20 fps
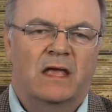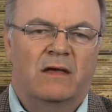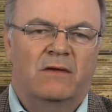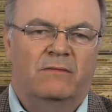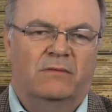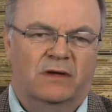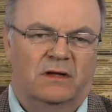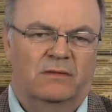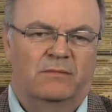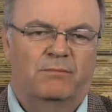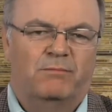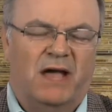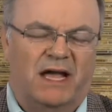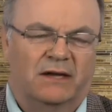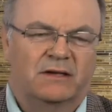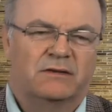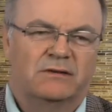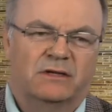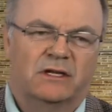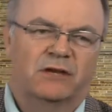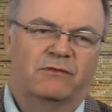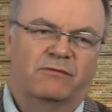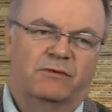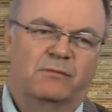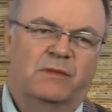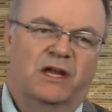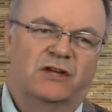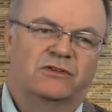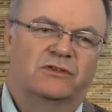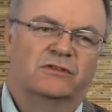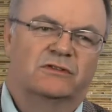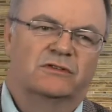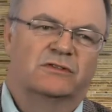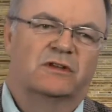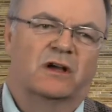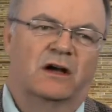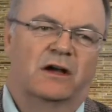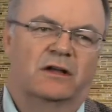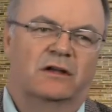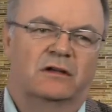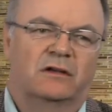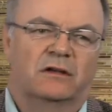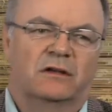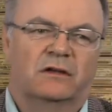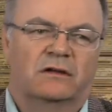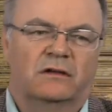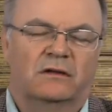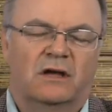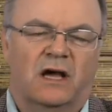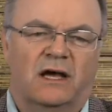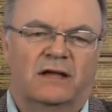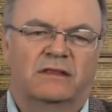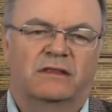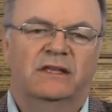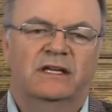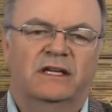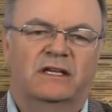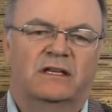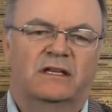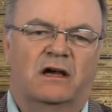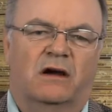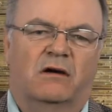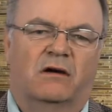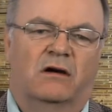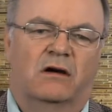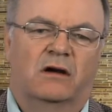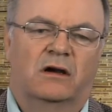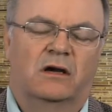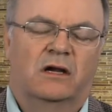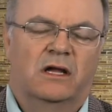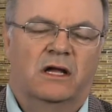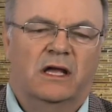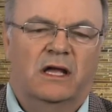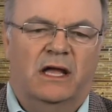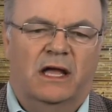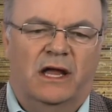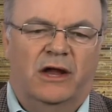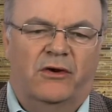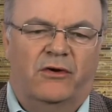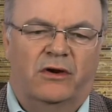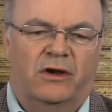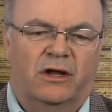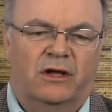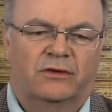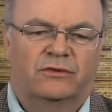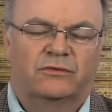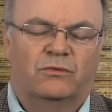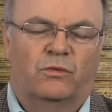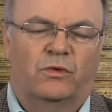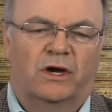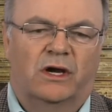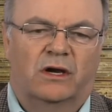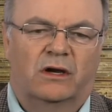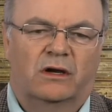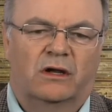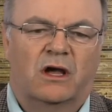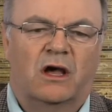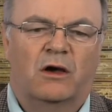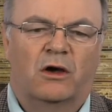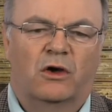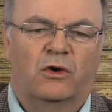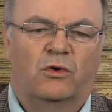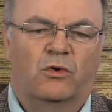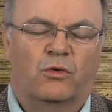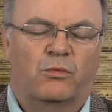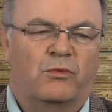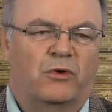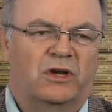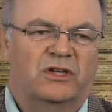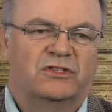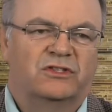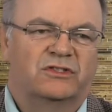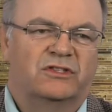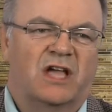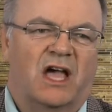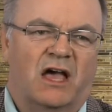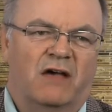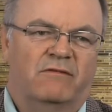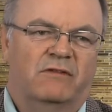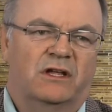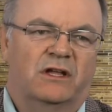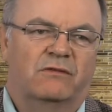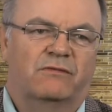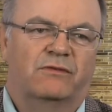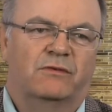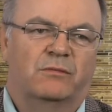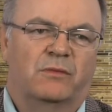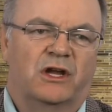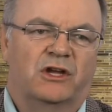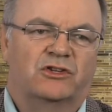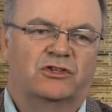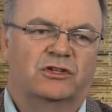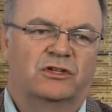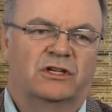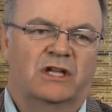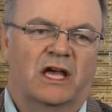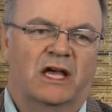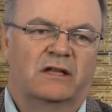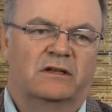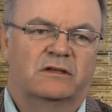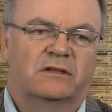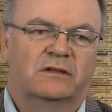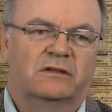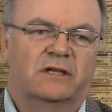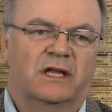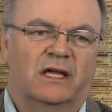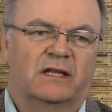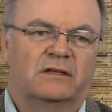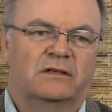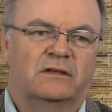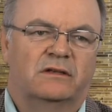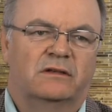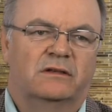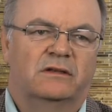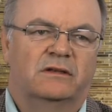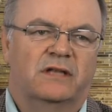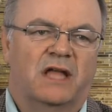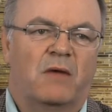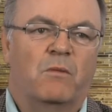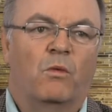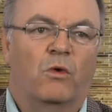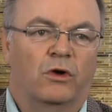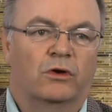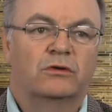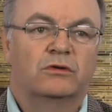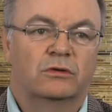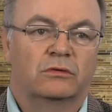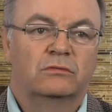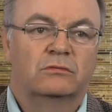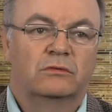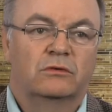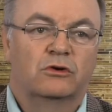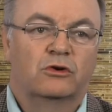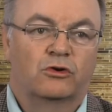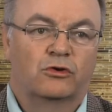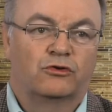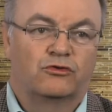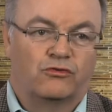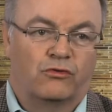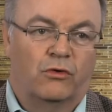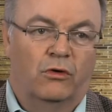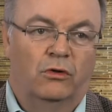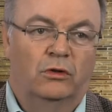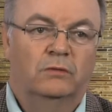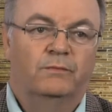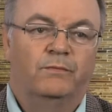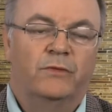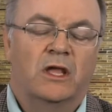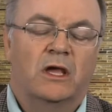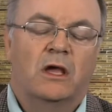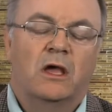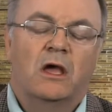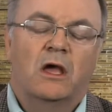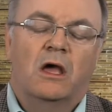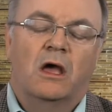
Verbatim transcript: Well, back to the information side, uh, I think there are areas where co corporations have information that that they want to control mm -hmm.